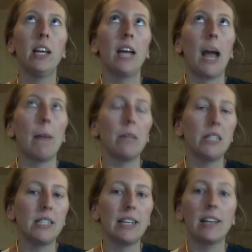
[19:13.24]
I'm
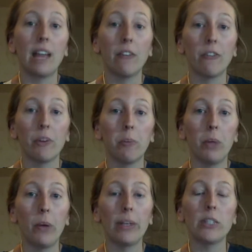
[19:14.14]
listening again for a
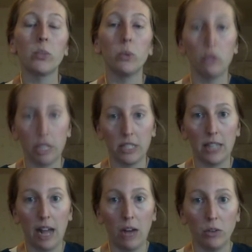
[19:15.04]
blowing, swooshing
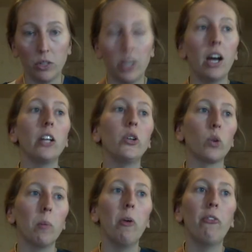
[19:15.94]
sound. A
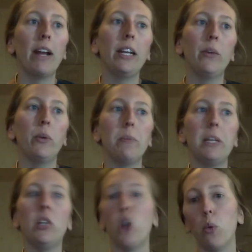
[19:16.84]
normal finding would be
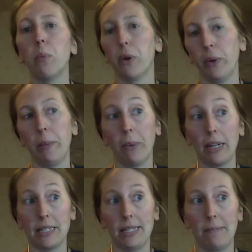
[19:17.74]
no bruit
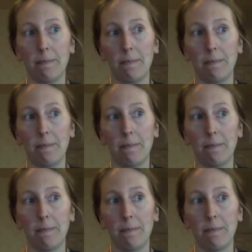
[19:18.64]
present.